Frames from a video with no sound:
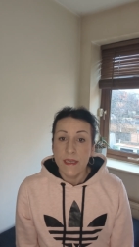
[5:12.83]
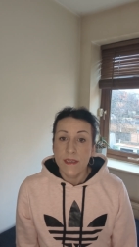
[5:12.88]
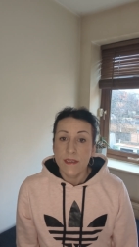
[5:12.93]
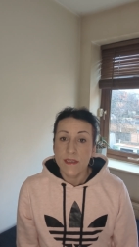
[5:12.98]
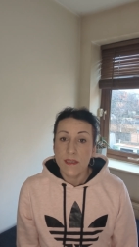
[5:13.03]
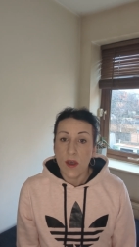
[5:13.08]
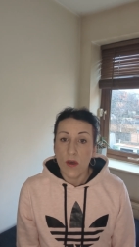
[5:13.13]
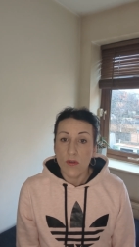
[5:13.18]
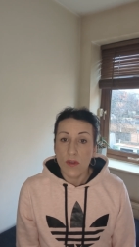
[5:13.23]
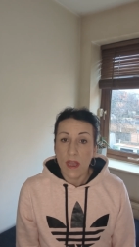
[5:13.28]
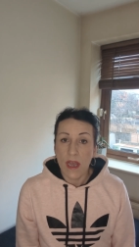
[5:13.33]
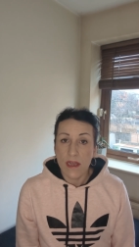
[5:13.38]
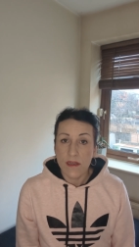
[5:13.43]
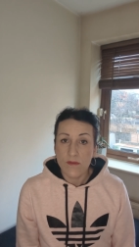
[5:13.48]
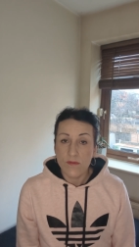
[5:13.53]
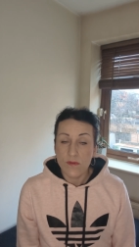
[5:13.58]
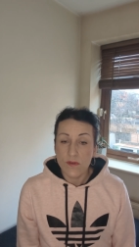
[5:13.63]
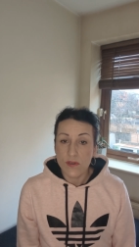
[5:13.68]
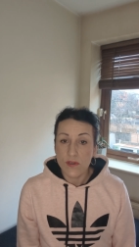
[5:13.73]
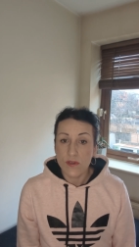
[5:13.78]
So
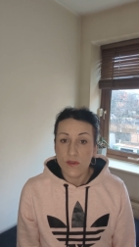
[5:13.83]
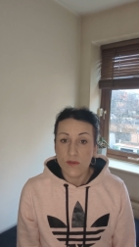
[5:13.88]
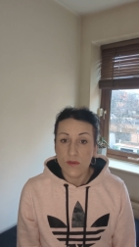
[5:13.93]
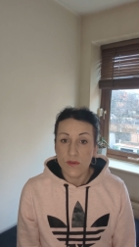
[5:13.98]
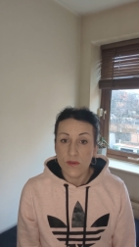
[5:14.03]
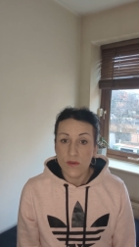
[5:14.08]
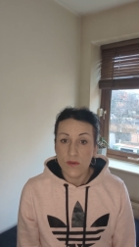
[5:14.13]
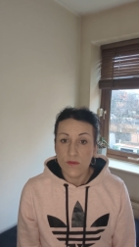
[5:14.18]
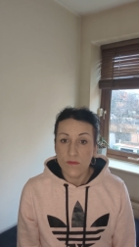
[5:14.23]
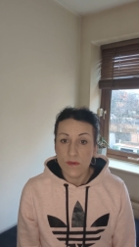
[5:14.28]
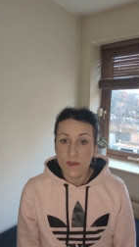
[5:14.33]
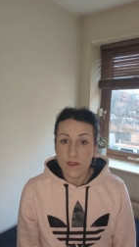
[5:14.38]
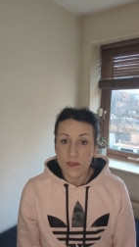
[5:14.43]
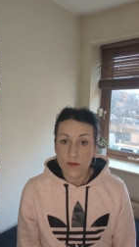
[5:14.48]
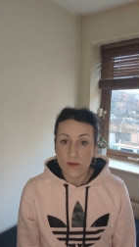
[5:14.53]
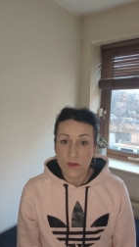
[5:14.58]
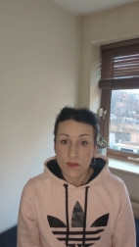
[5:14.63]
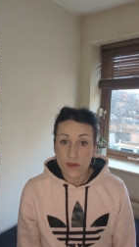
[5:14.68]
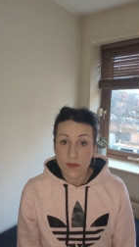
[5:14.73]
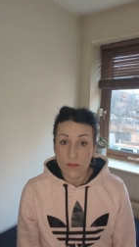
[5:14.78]
that was to do with
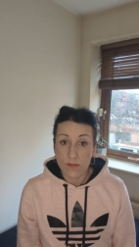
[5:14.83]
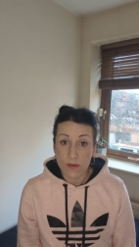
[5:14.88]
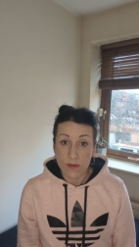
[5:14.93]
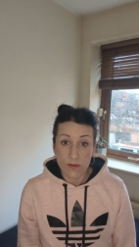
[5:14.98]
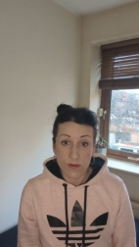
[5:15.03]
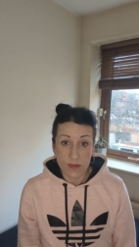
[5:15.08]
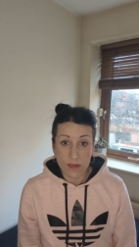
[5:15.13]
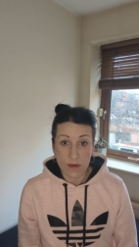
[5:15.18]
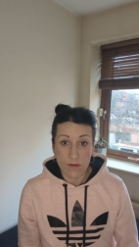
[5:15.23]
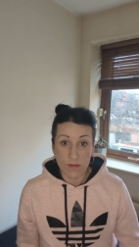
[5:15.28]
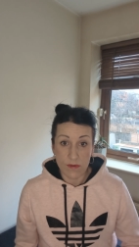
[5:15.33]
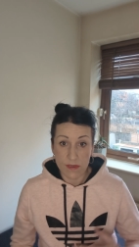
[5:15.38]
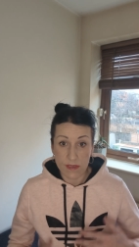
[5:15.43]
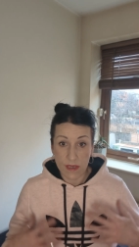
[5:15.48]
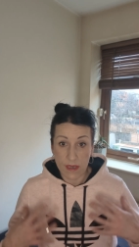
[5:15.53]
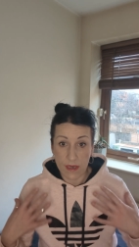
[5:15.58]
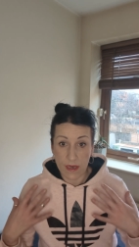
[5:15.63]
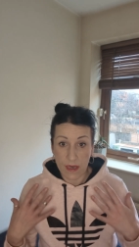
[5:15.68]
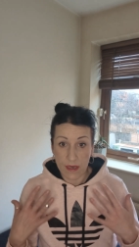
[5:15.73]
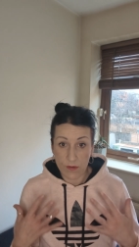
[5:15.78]
also because I was
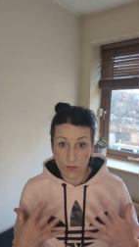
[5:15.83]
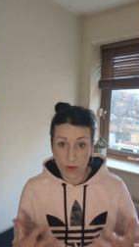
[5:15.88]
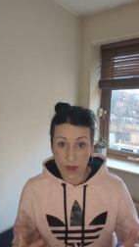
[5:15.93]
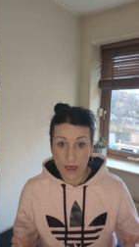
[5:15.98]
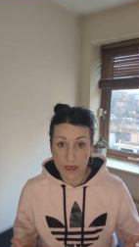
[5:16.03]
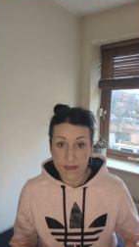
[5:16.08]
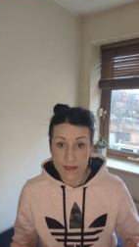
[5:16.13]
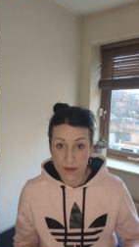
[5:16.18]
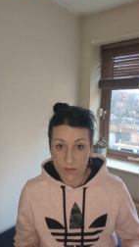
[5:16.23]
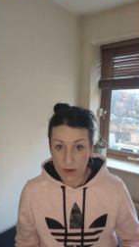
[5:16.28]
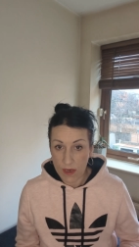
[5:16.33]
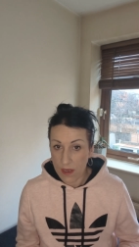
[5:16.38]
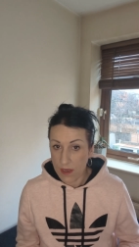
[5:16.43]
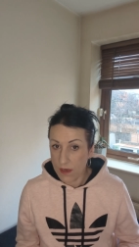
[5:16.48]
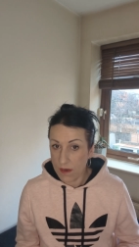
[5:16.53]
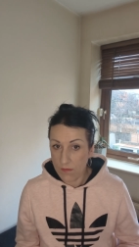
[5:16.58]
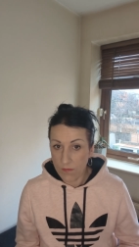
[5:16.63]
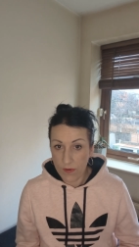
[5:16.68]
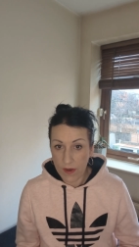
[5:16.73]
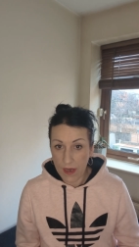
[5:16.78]
I had weight, so I
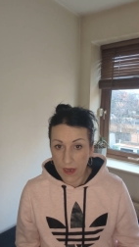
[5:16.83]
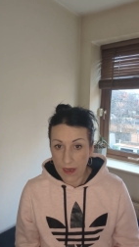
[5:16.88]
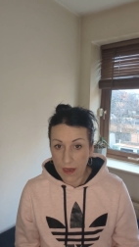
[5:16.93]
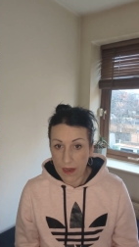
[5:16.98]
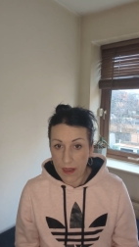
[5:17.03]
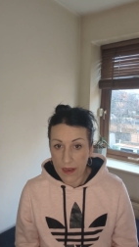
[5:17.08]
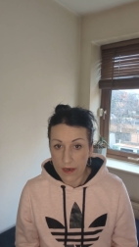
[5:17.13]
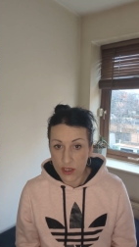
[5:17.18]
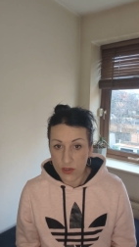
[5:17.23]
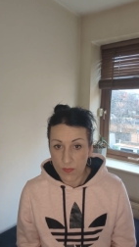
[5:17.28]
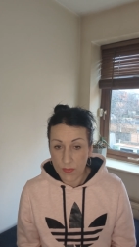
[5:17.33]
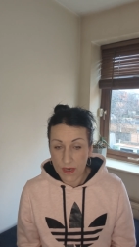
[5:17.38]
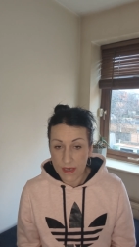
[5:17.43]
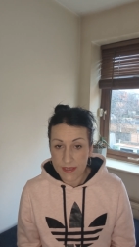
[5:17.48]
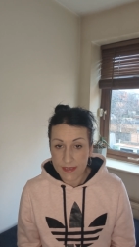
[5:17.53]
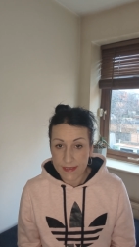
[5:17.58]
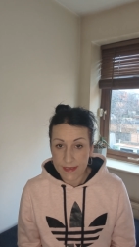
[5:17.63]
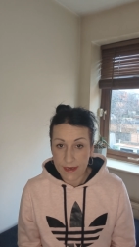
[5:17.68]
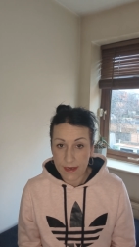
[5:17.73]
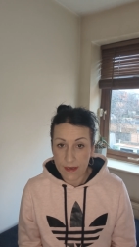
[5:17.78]
had really large
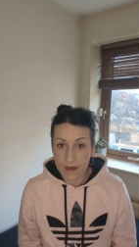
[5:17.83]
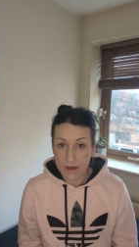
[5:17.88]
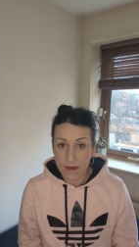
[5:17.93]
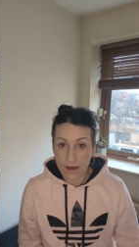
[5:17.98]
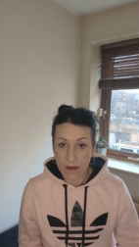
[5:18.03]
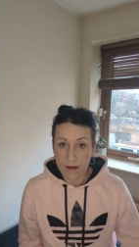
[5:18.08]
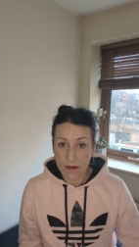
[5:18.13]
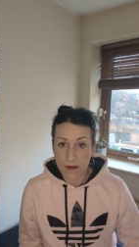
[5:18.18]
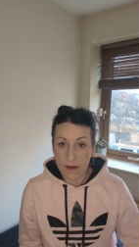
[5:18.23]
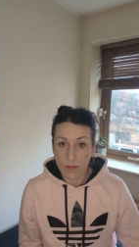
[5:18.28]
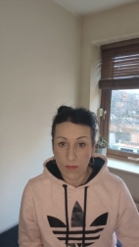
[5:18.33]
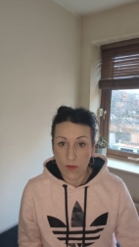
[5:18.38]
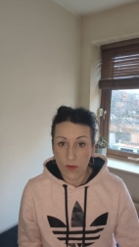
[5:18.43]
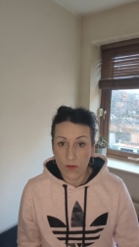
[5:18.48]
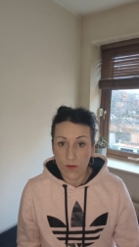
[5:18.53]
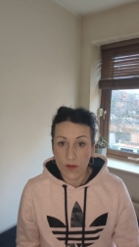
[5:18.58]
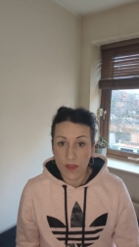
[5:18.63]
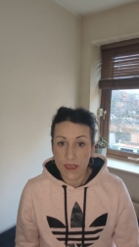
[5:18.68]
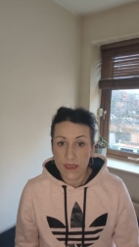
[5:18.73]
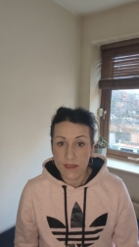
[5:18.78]
breasts. I had
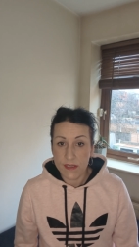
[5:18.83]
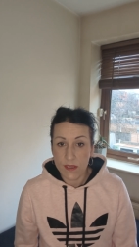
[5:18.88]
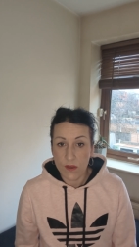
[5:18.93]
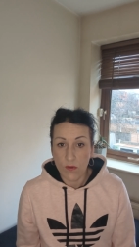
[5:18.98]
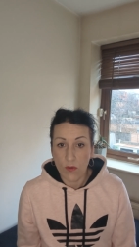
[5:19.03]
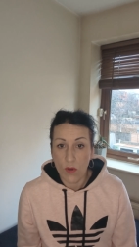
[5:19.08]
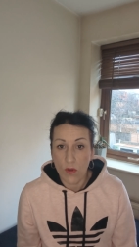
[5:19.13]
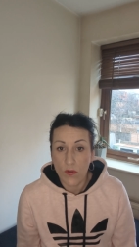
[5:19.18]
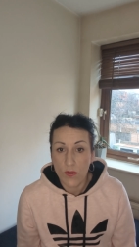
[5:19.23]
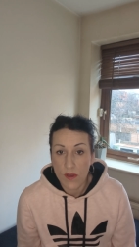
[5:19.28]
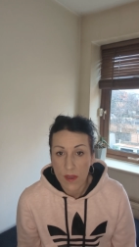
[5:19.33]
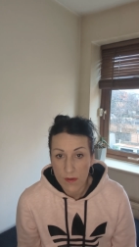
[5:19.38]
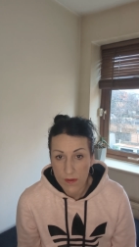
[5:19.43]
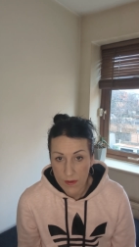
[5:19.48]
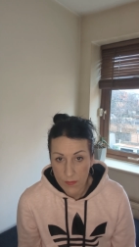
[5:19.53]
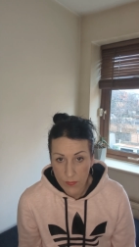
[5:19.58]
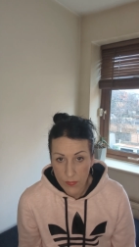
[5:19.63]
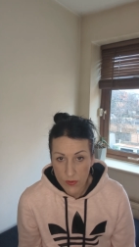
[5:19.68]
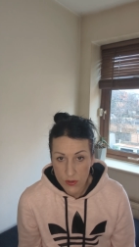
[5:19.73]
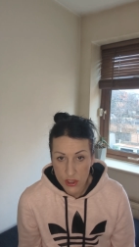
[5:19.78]
double D, so all that
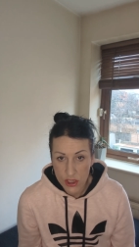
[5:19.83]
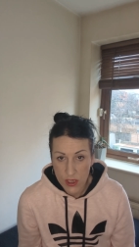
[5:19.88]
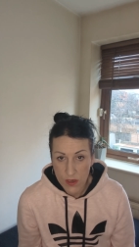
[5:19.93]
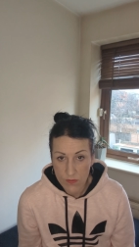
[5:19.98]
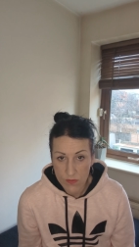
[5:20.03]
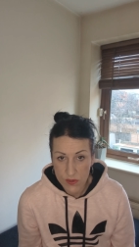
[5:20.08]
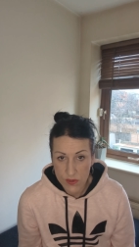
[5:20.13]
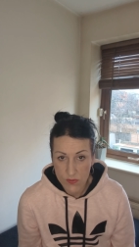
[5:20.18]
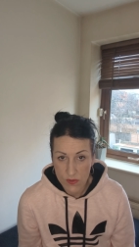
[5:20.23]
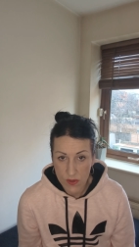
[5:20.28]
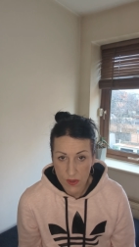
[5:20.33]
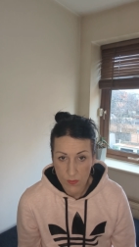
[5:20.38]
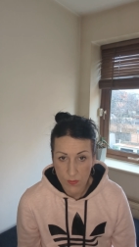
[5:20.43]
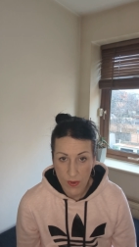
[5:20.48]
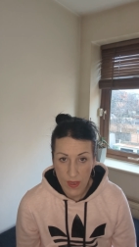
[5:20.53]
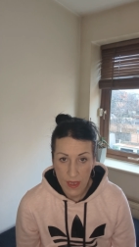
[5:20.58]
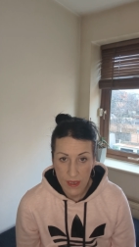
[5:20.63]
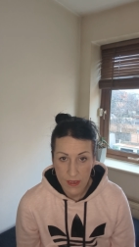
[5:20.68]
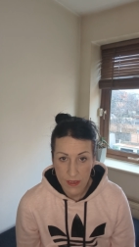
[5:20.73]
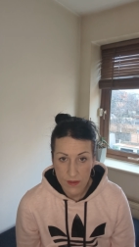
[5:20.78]
the posture was really
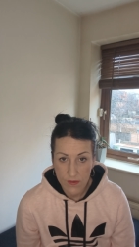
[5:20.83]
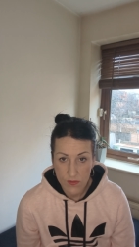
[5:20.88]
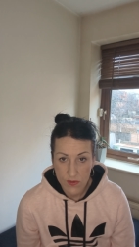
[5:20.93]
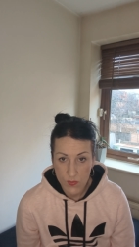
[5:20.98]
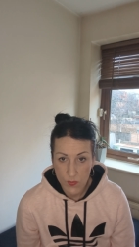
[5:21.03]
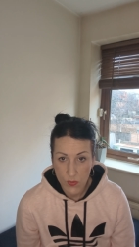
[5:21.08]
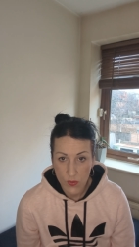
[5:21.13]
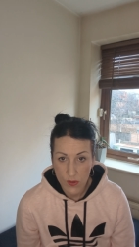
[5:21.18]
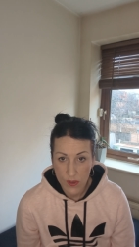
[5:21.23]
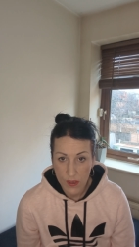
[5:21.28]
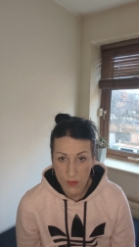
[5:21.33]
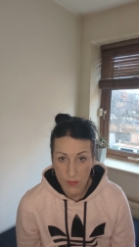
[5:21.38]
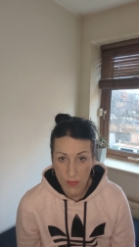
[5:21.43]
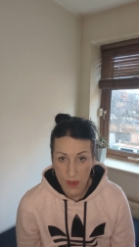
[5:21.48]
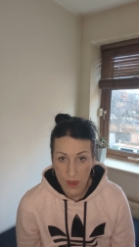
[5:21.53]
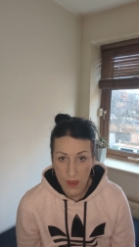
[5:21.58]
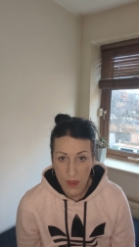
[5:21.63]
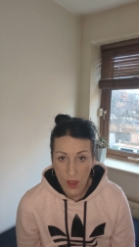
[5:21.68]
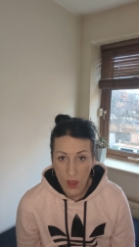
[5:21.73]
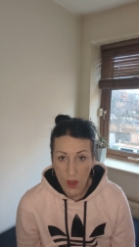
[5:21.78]
bad. It was pulling
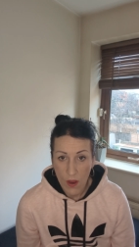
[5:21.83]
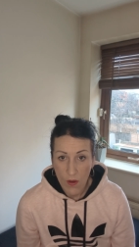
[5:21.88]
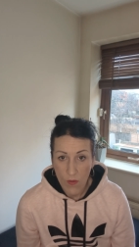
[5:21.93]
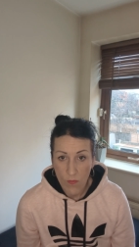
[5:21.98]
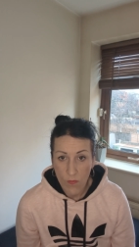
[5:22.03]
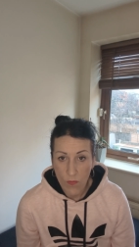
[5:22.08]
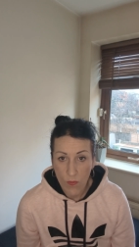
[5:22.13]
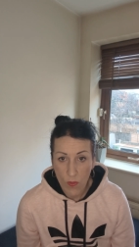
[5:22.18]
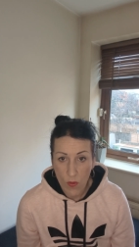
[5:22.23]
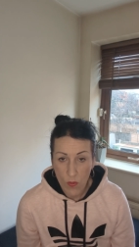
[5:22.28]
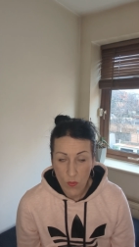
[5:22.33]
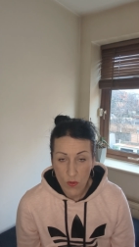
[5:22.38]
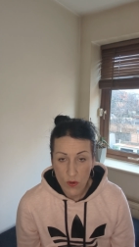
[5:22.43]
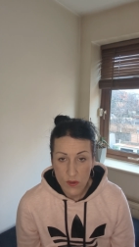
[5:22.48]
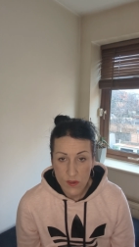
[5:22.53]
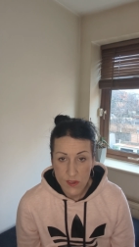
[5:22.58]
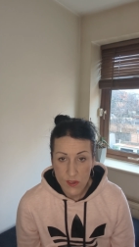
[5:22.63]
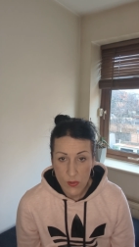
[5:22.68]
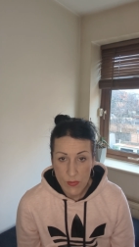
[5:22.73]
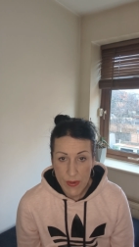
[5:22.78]
me
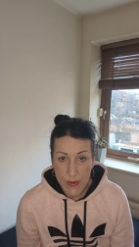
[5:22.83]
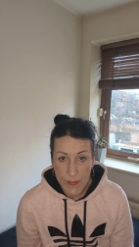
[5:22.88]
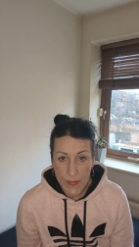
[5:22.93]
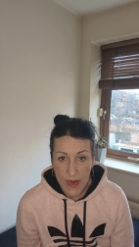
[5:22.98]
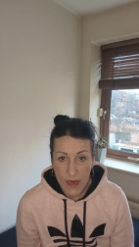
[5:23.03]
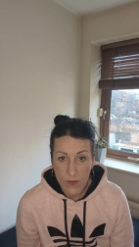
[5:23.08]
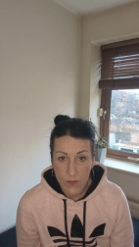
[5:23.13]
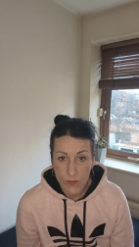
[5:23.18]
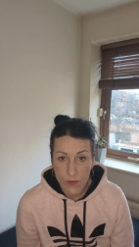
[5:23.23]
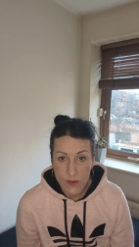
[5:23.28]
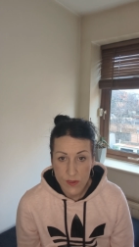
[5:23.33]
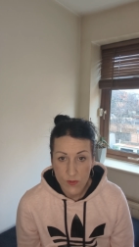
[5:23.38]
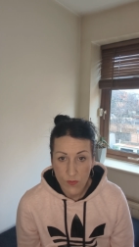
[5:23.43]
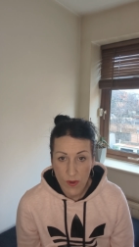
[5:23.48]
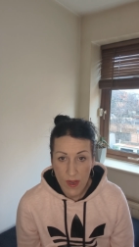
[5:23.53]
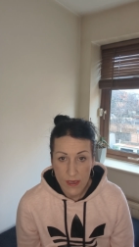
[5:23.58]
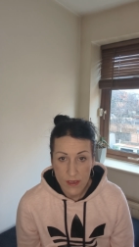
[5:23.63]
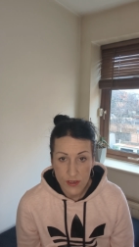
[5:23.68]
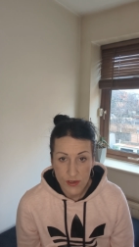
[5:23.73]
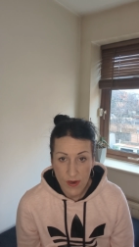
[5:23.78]
forward, so my back was
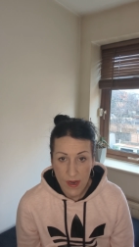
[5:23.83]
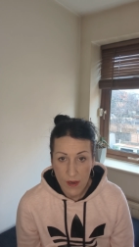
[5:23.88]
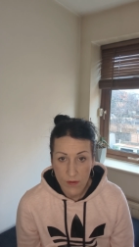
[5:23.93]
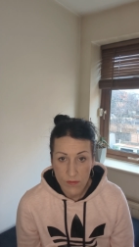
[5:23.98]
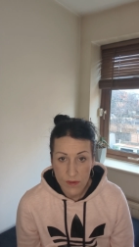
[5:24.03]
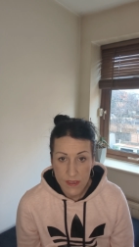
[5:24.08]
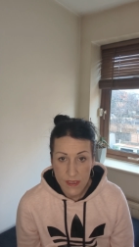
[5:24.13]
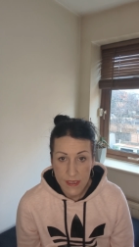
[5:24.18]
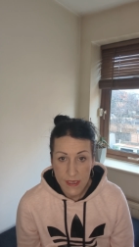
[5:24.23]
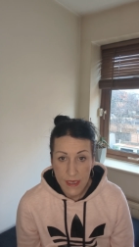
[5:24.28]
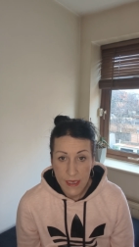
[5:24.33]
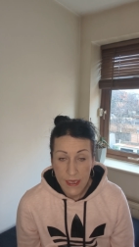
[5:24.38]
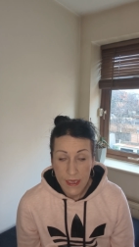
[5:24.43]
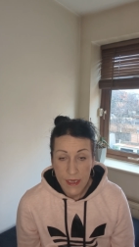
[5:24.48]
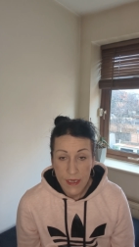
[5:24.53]
quite rounded.